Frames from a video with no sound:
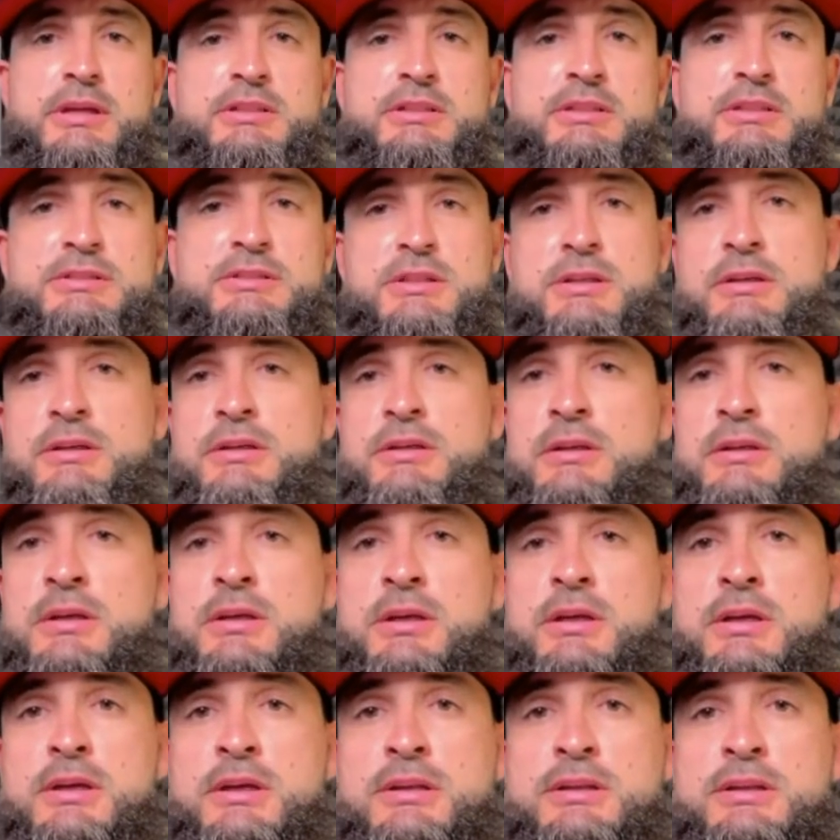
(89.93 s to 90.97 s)
Because
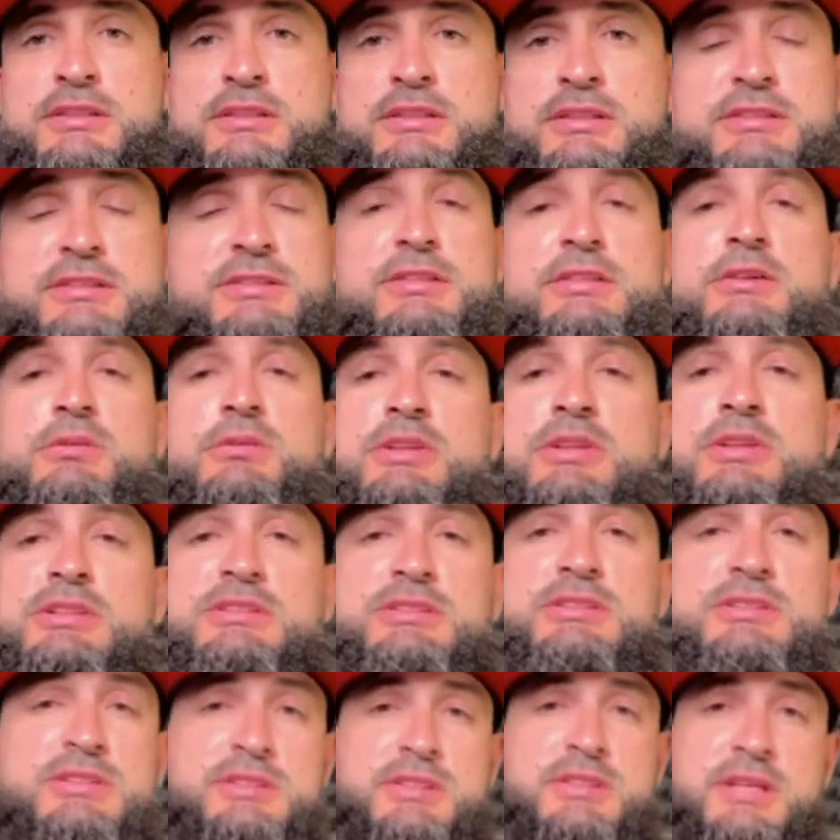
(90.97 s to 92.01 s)
this is
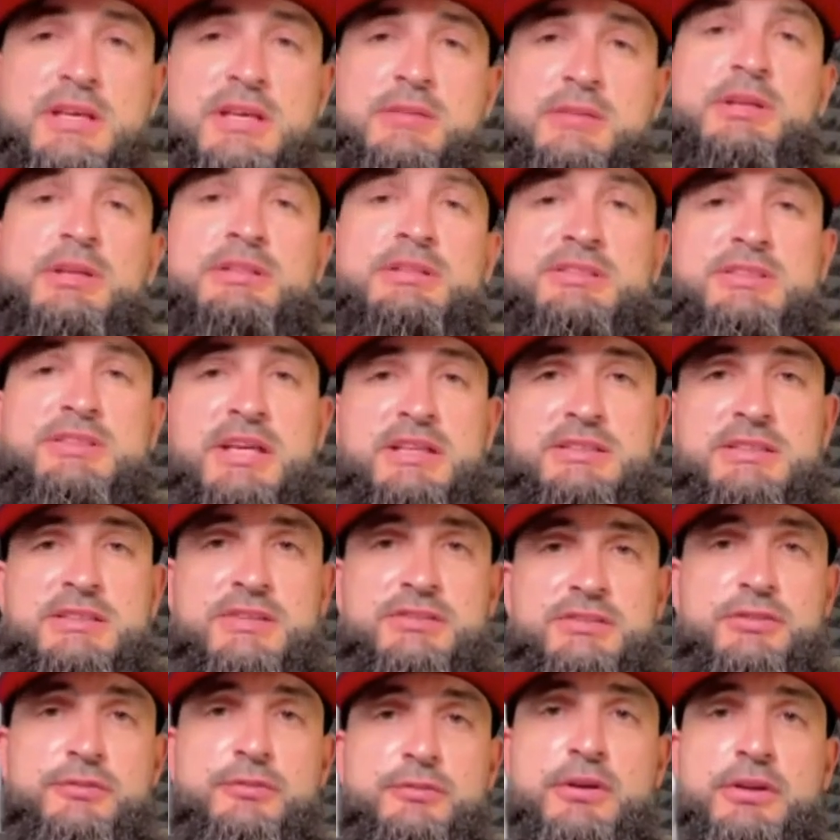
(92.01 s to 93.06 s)
the thing, man. The state's
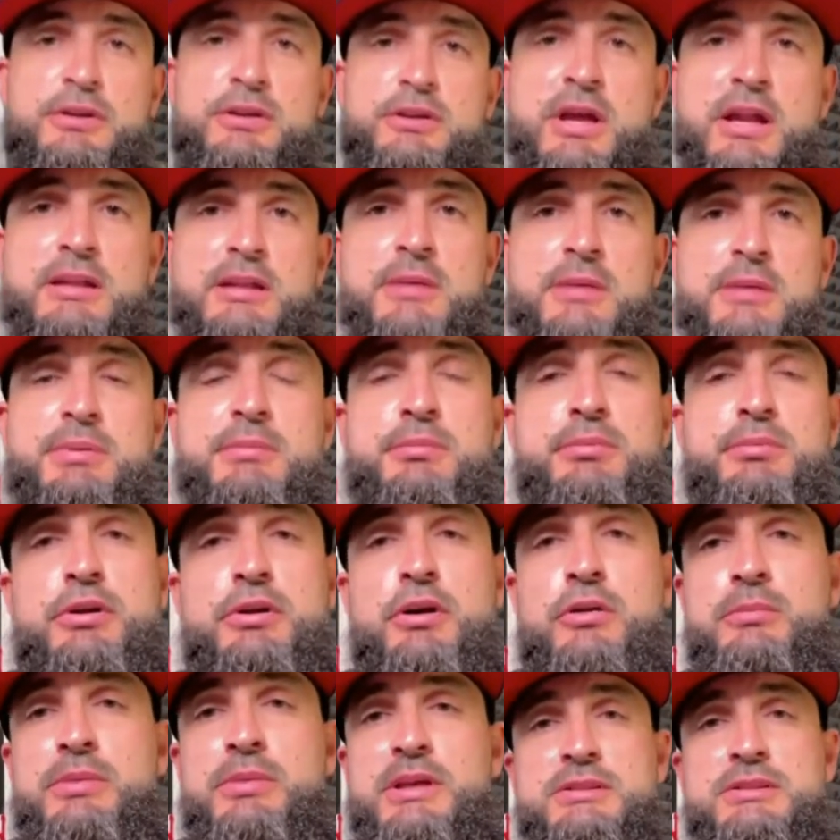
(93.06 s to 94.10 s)
not your friend. You got to let people
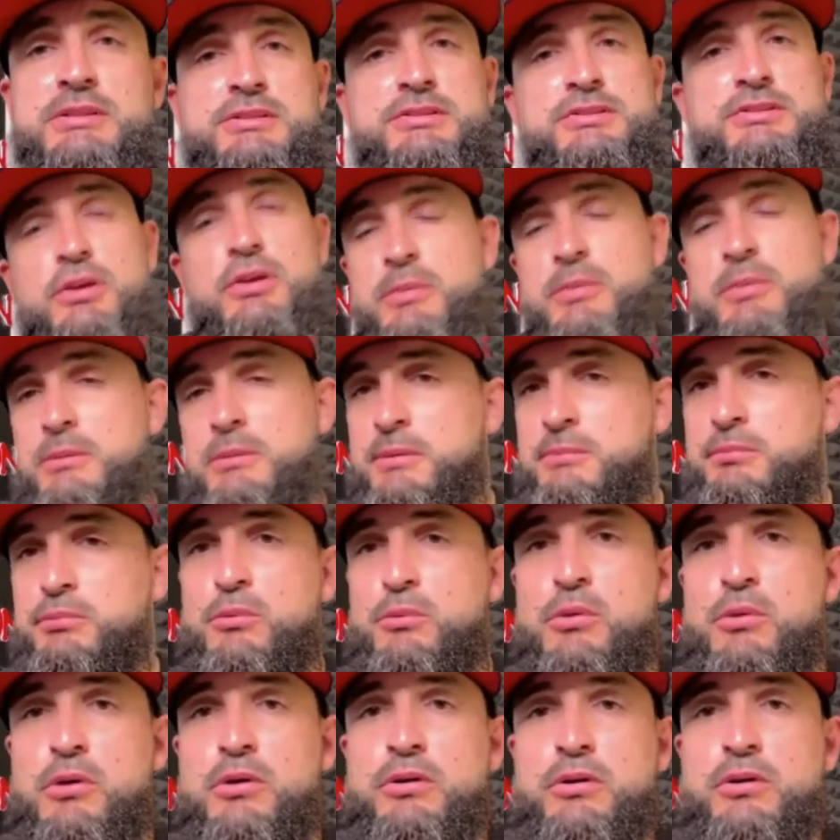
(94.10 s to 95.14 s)
know because there's so many
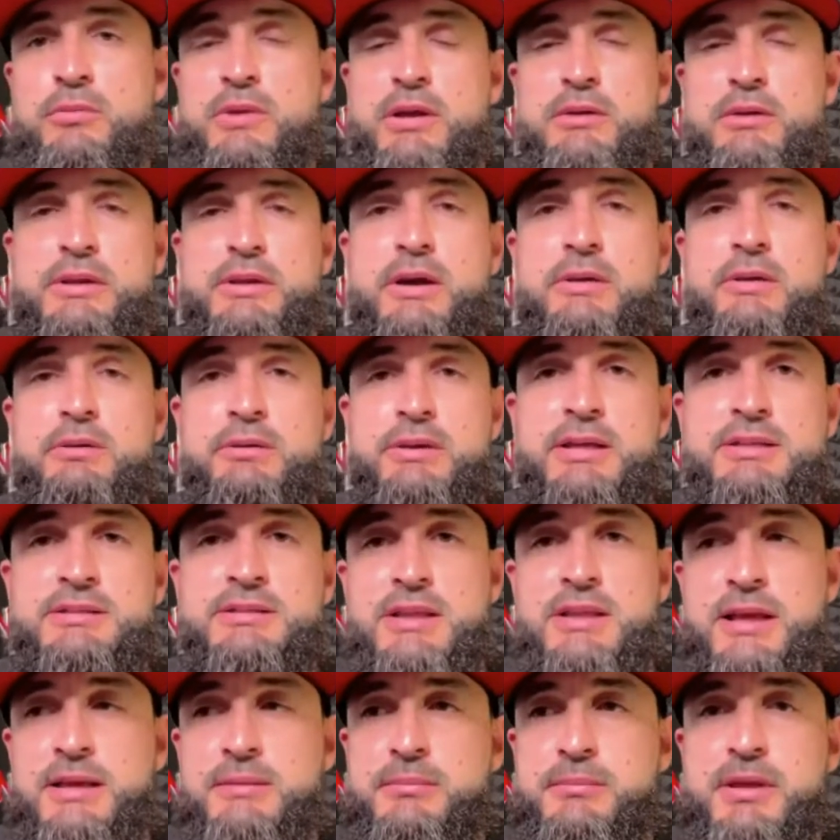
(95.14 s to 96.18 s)
people walking around
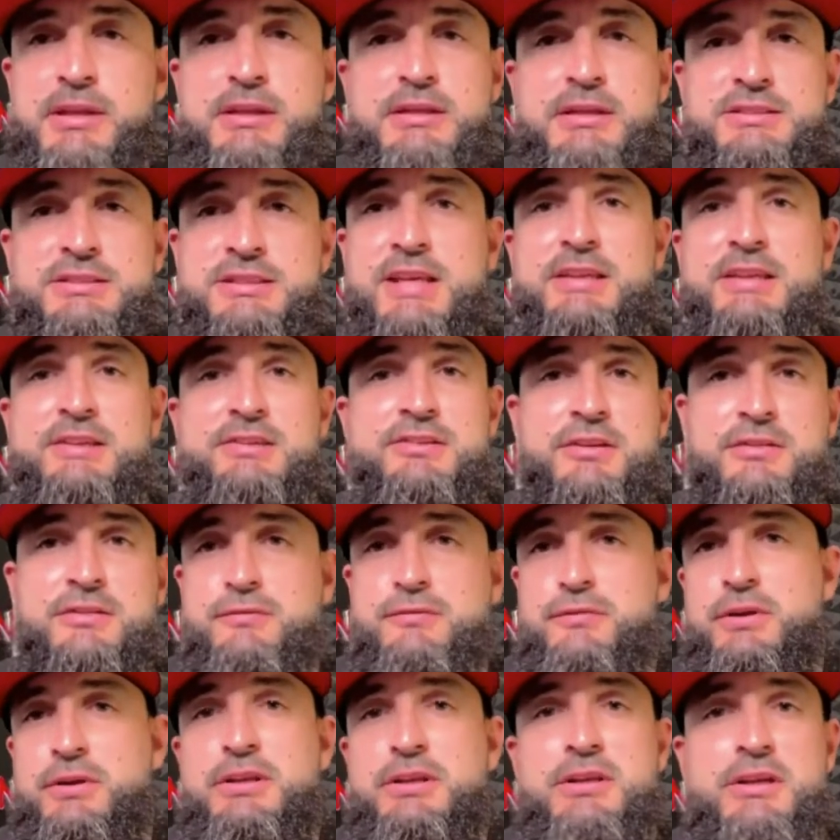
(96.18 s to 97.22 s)
nowadays like, man, the state is their
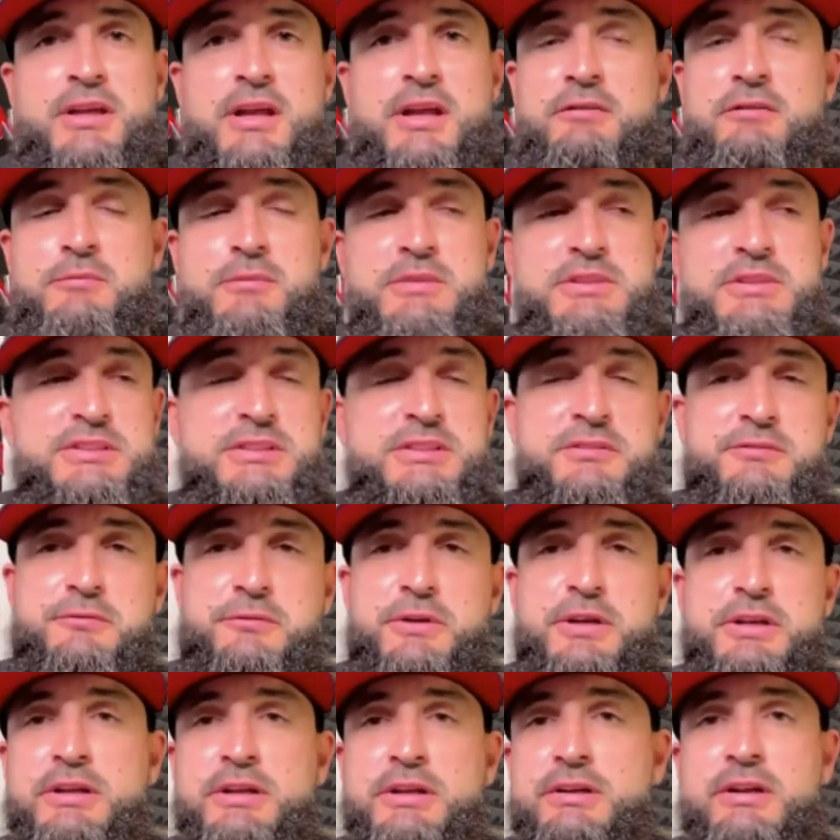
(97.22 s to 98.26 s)
friend. The government's their
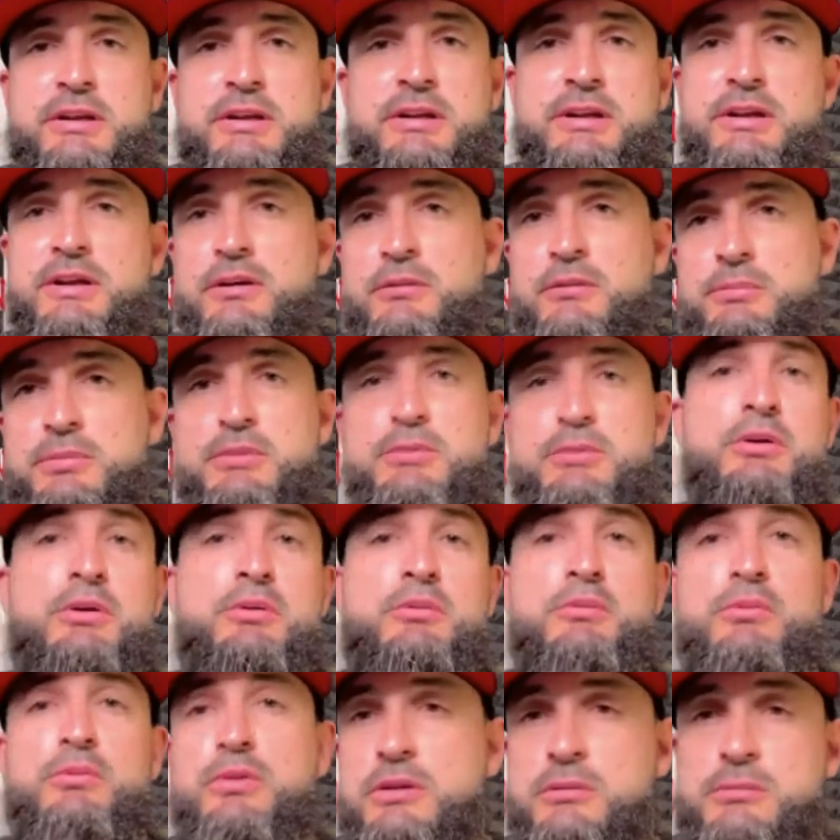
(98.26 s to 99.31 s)
friend. They're there to help you.
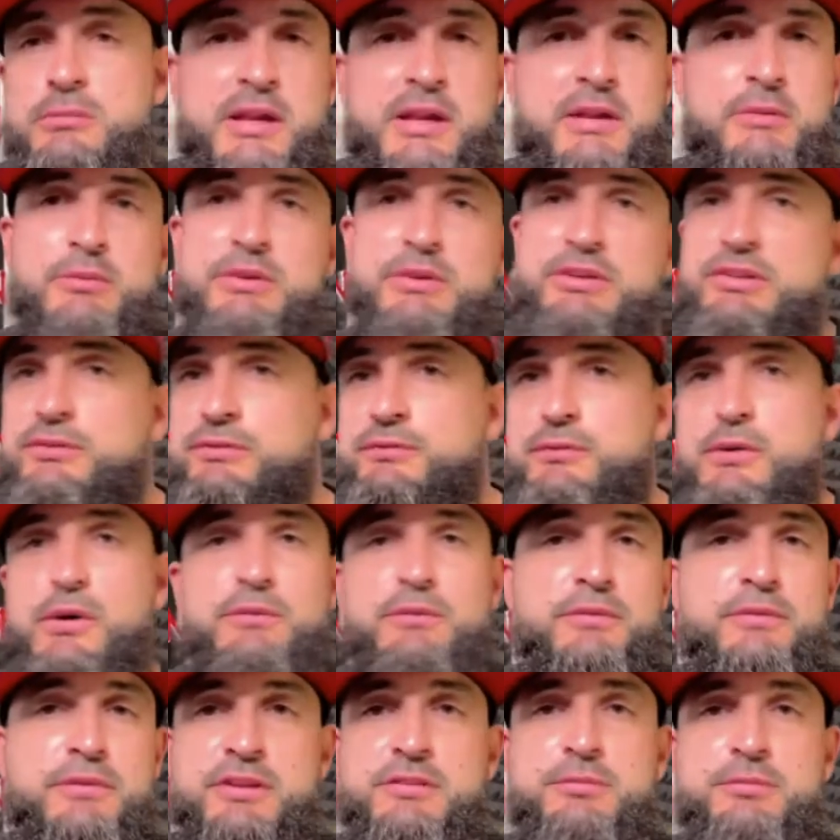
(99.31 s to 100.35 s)
Don't worry about it. We just
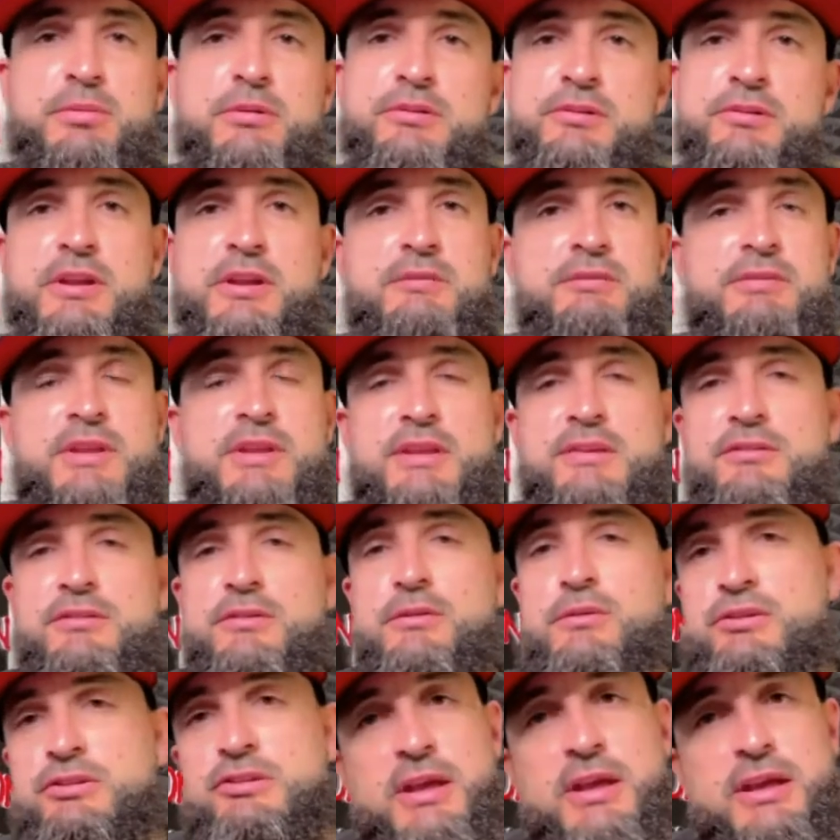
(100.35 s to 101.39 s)
vote for this person. Everything's
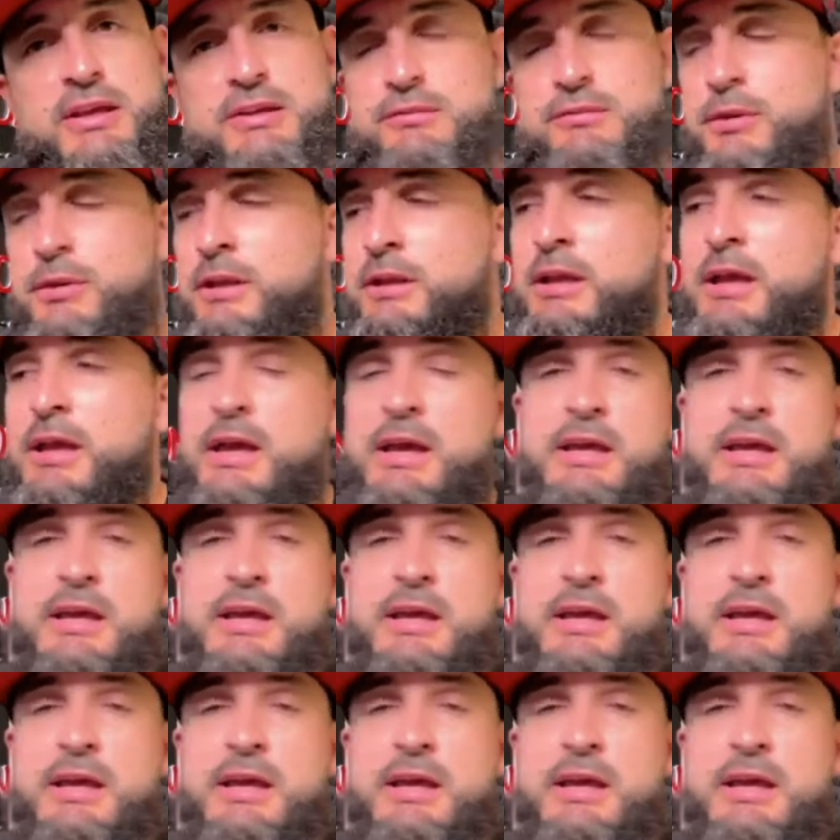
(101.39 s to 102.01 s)
going to change, man.